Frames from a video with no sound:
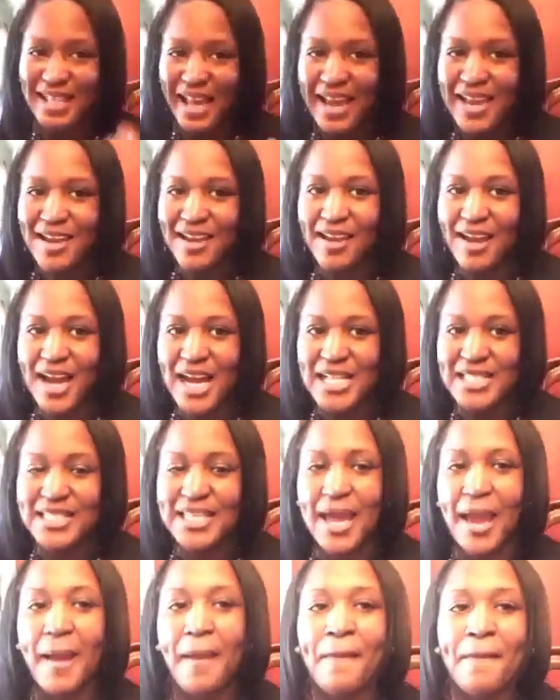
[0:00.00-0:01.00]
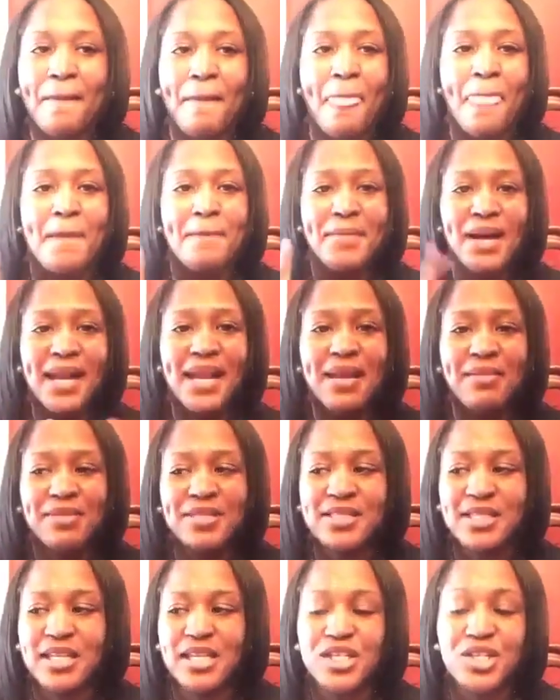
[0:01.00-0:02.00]
Stay in contact. My
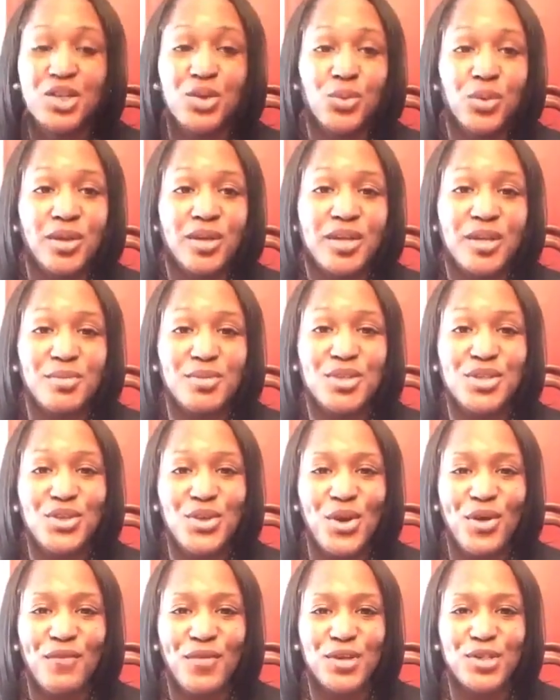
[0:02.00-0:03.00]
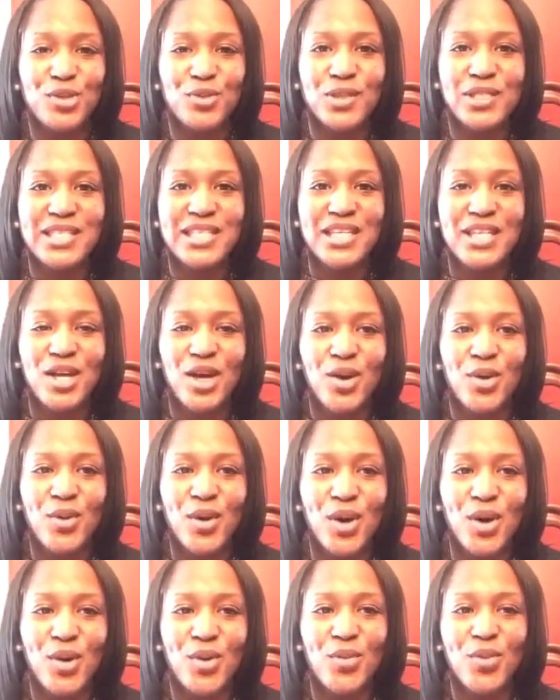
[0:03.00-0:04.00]
name is Dakisha Williams, your virtual
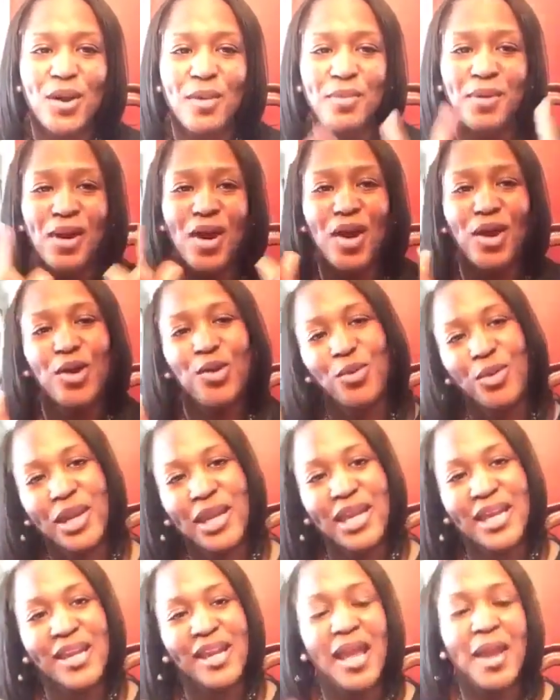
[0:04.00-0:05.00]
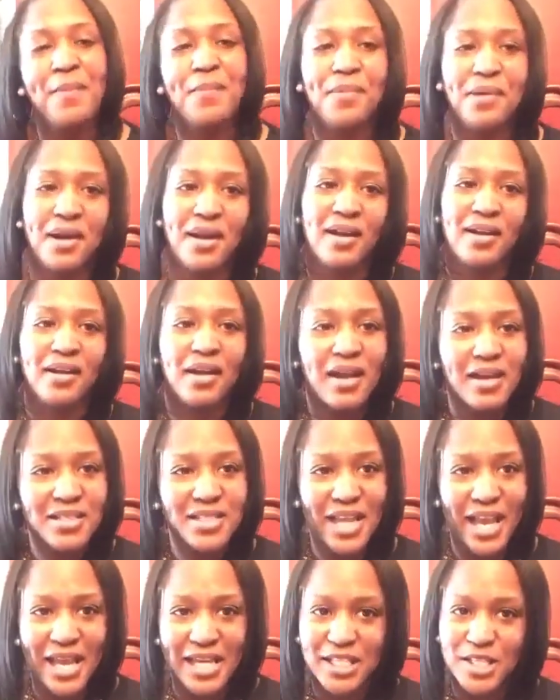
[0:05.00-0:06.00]
COO, Webinar Queen, and Product
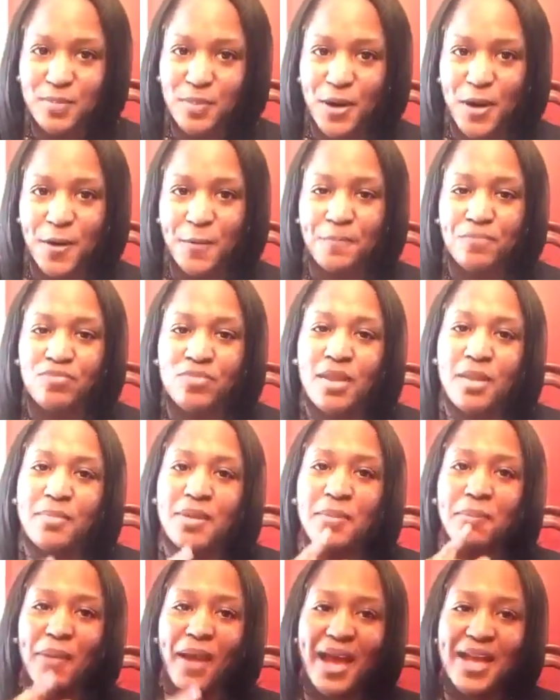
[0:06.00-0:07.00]
Launch Expert. Be